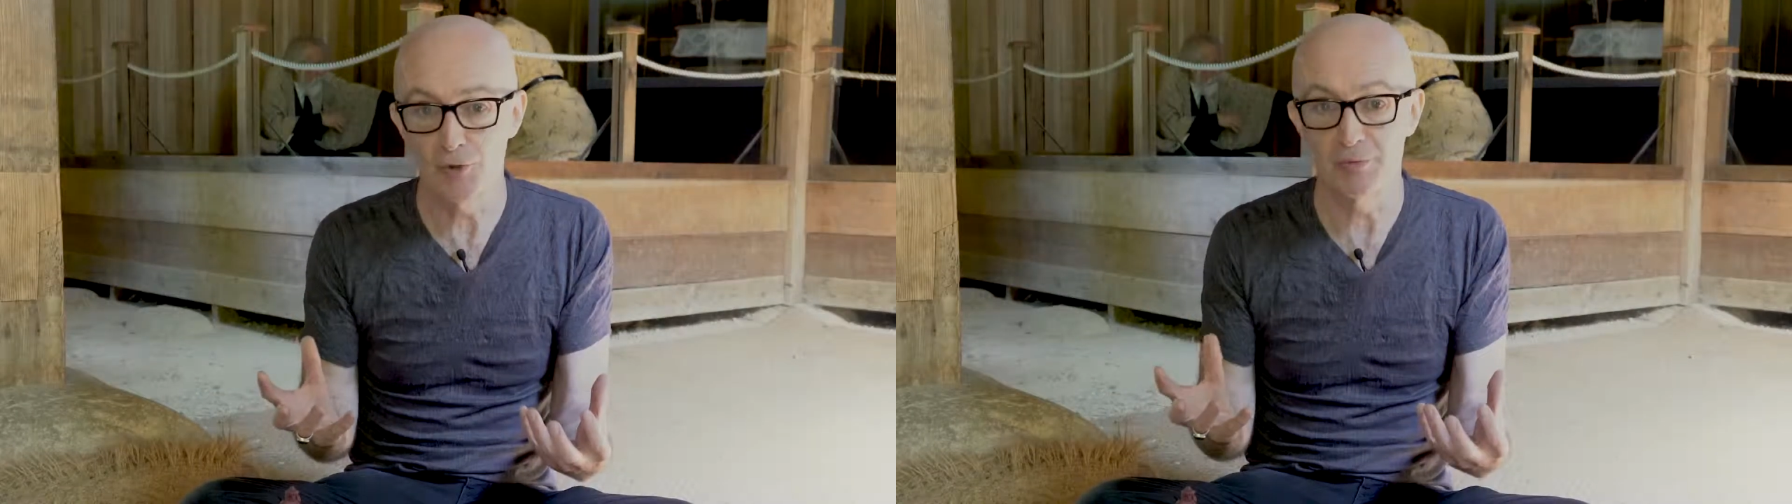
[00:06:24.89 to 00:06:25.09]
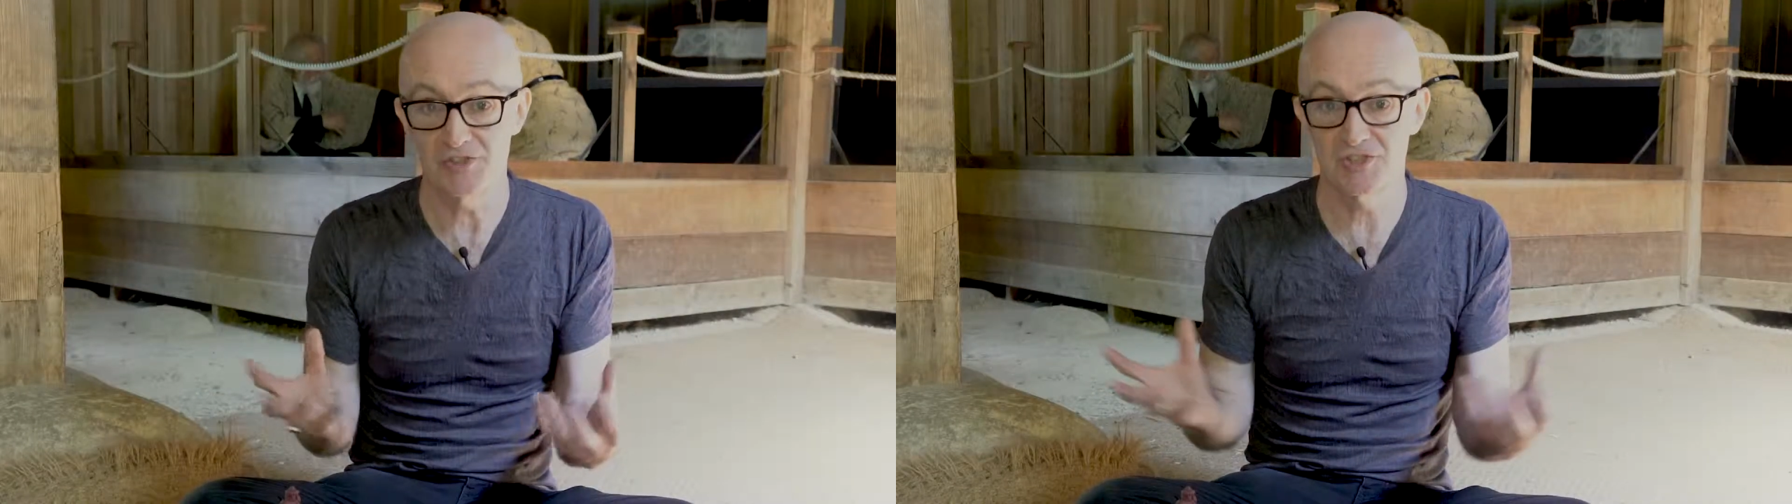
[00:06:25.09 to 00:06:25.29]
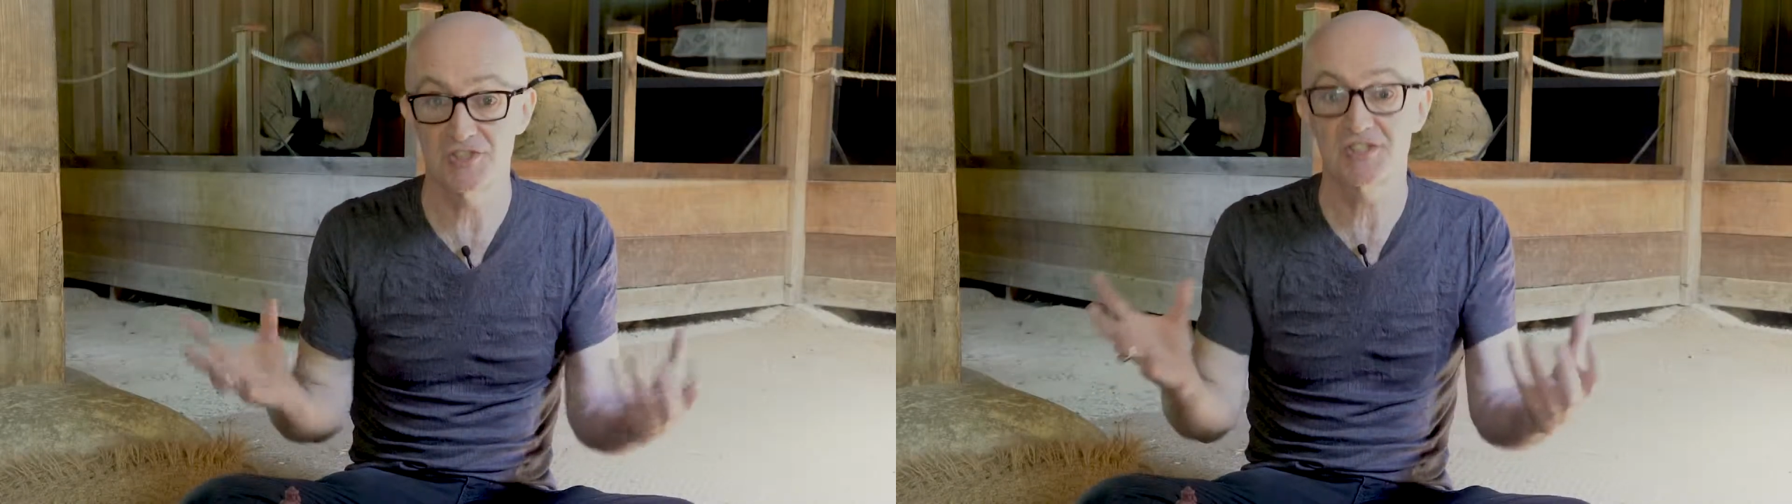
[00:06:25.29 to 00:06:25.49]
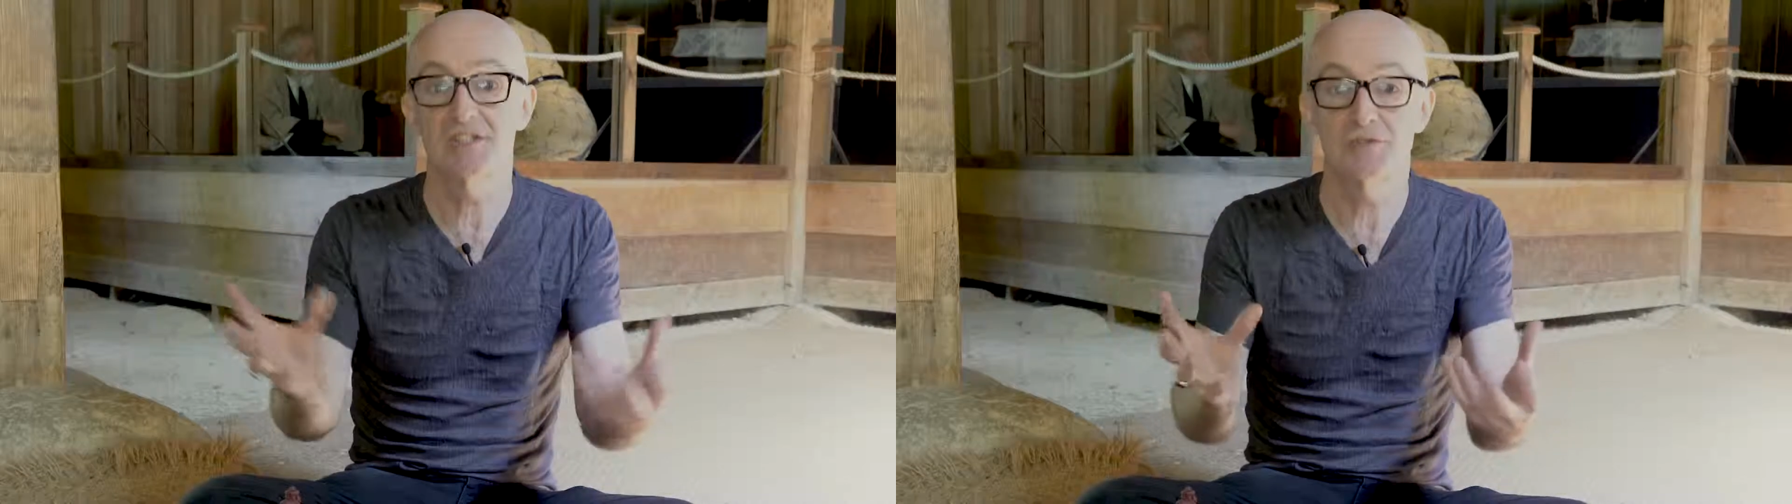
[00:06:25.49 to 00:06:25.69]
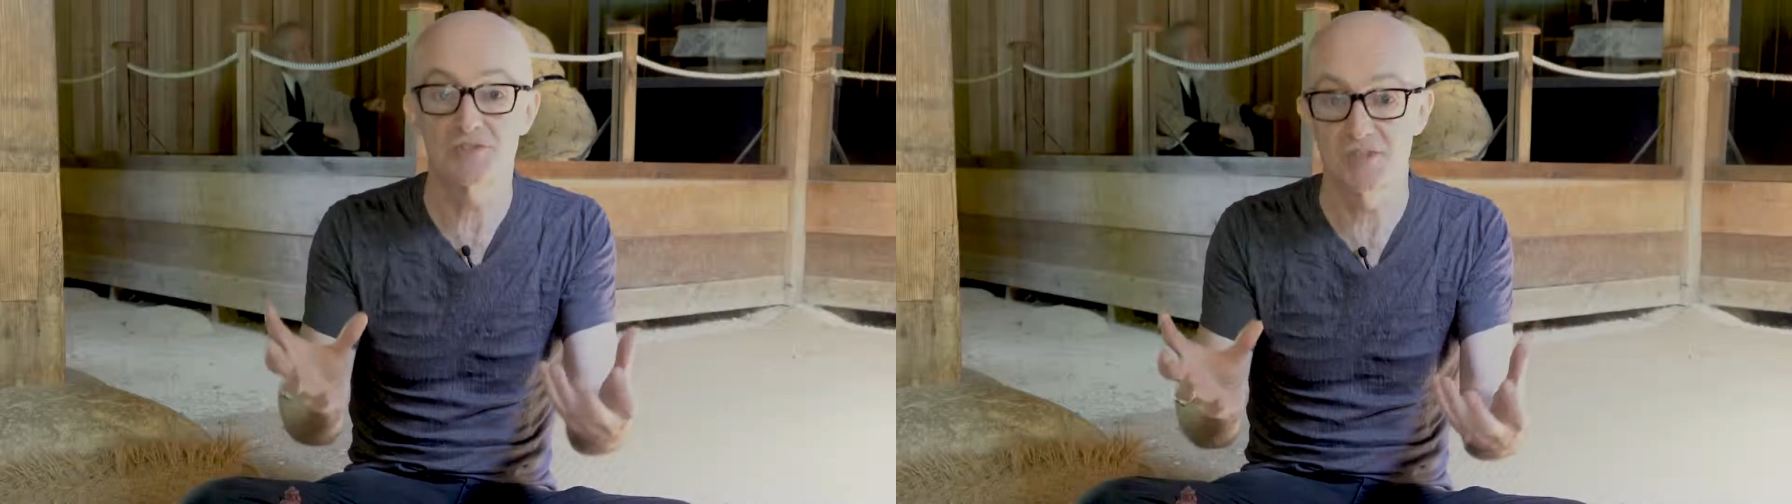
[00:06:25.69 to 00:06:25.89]
but just
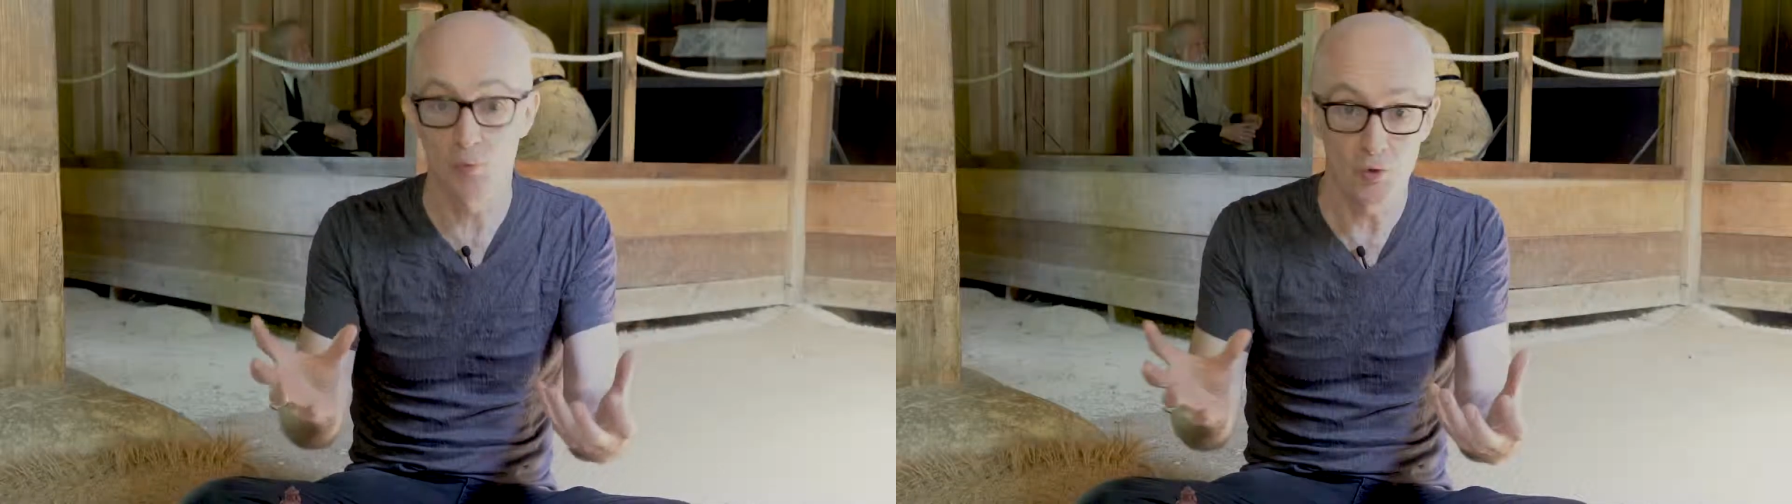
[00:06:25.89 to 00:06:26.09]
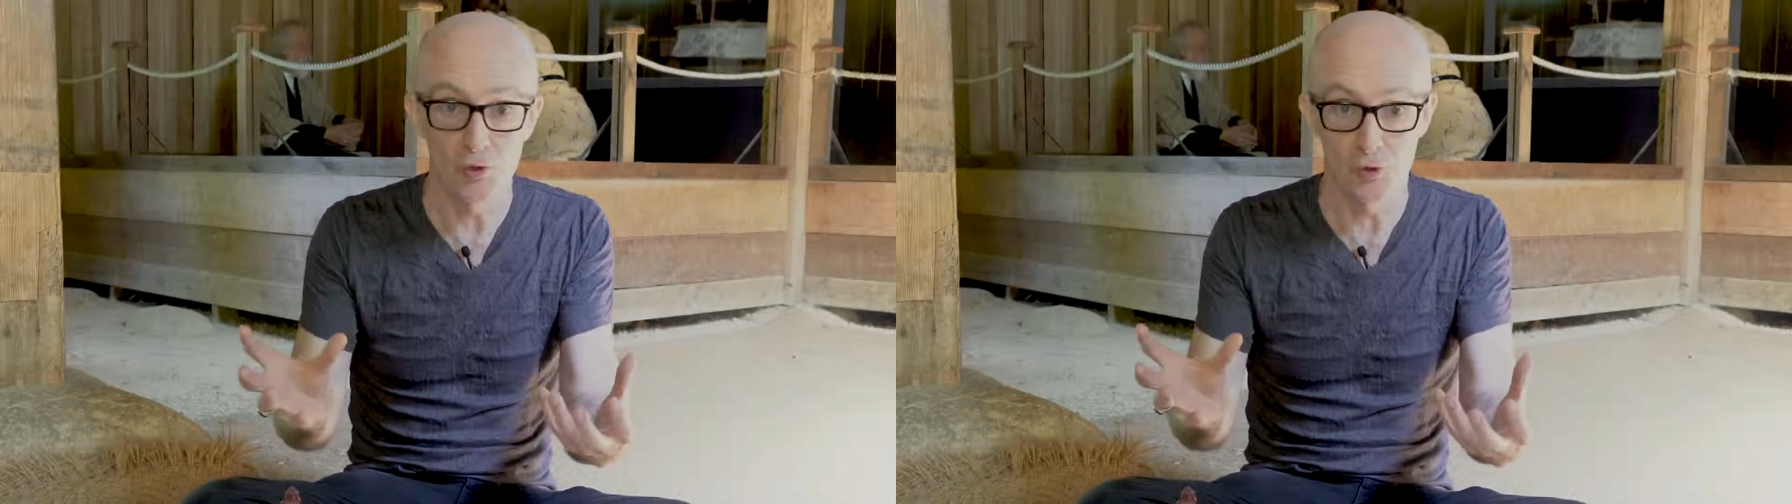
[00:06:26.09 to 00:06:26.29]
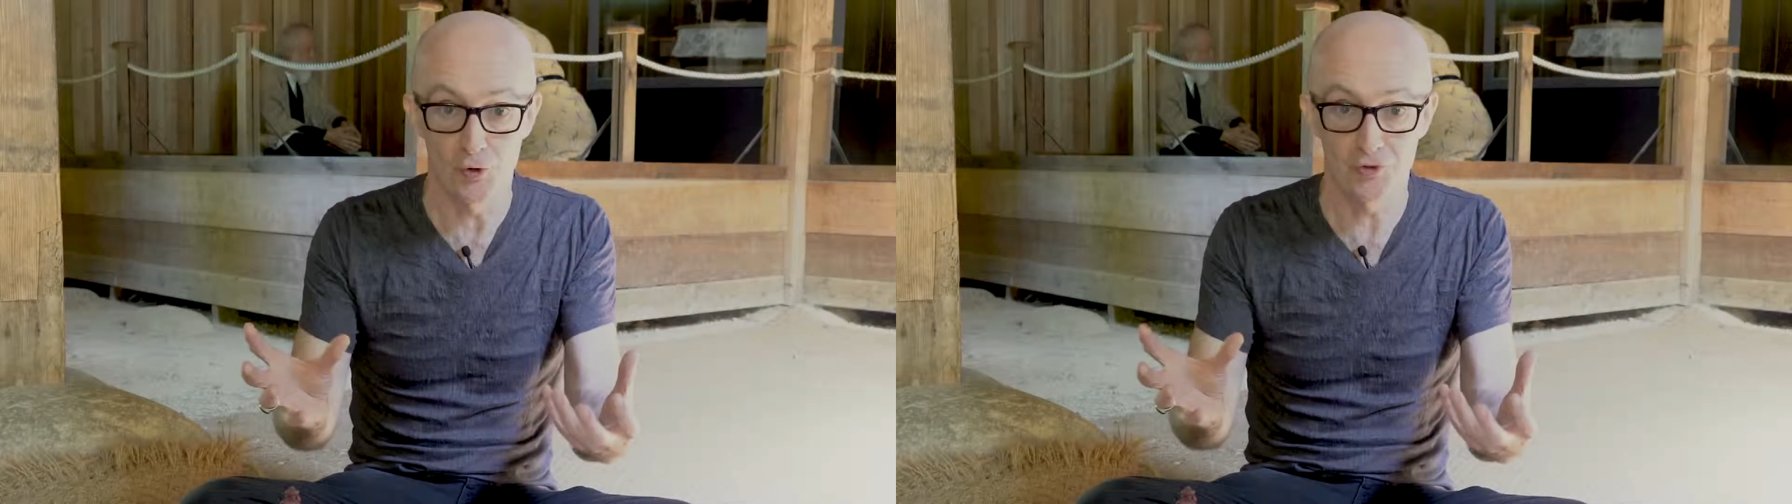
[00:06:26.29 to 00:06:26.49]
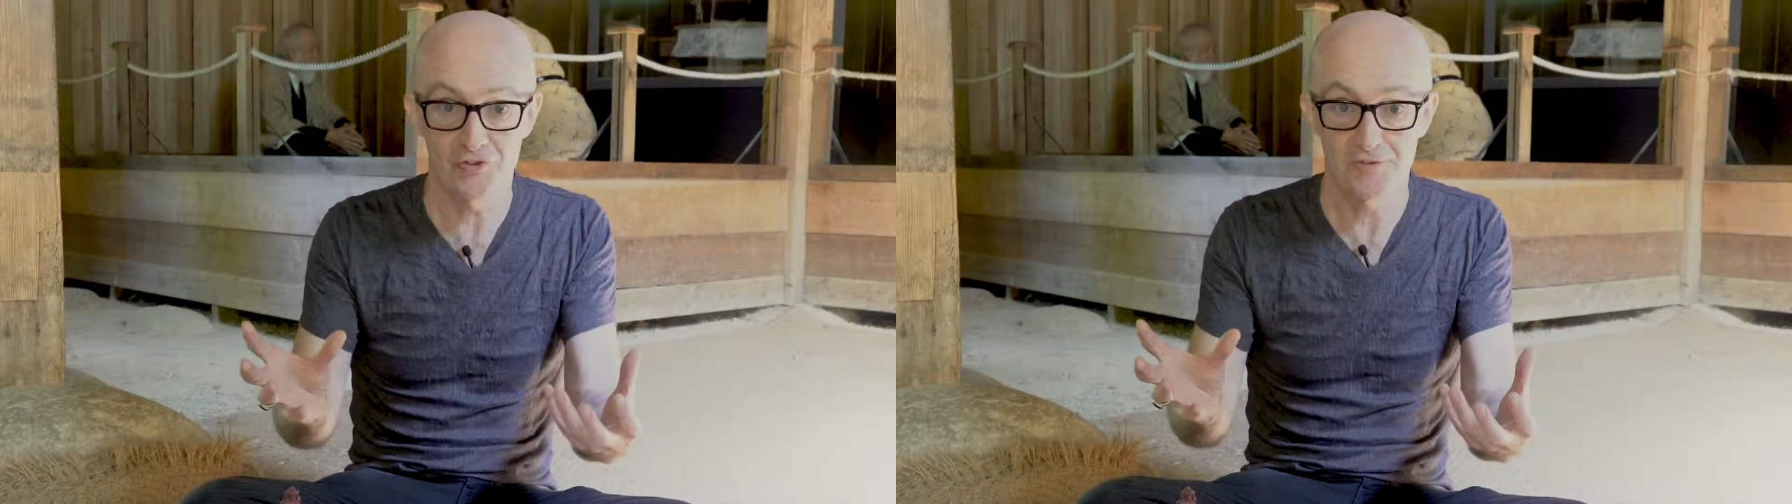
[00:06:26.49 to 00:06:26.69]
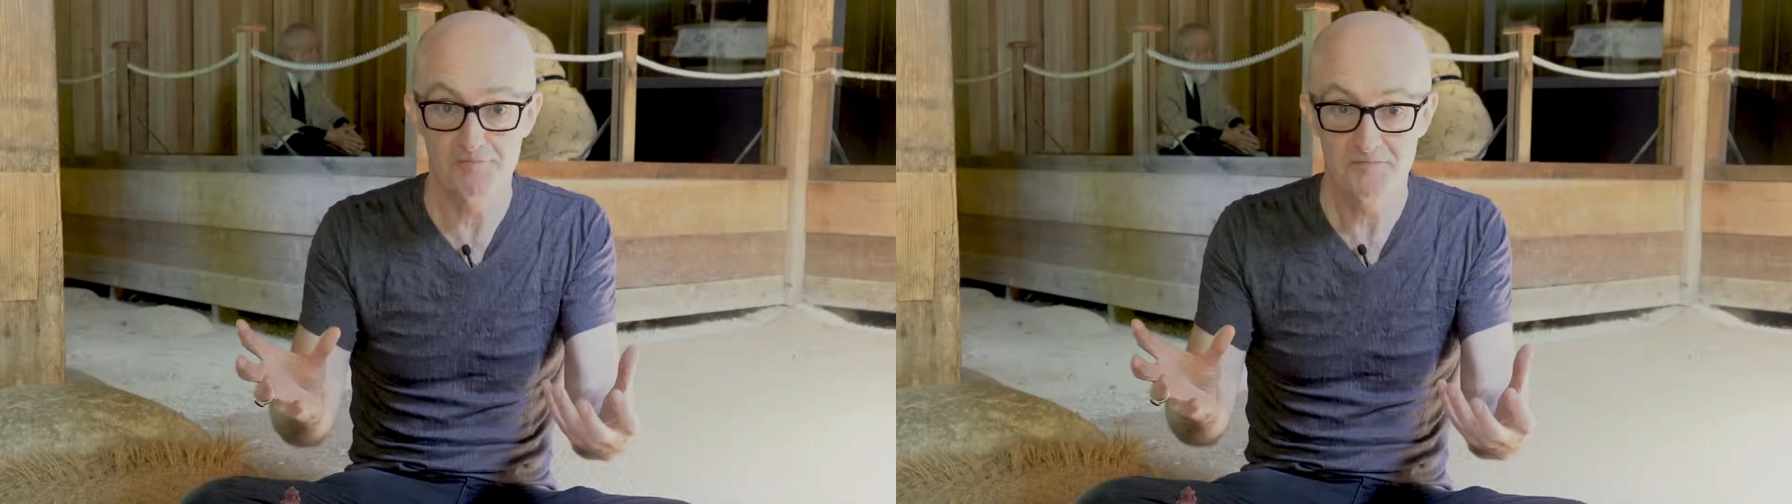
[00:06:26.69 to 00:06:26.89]
use the warlords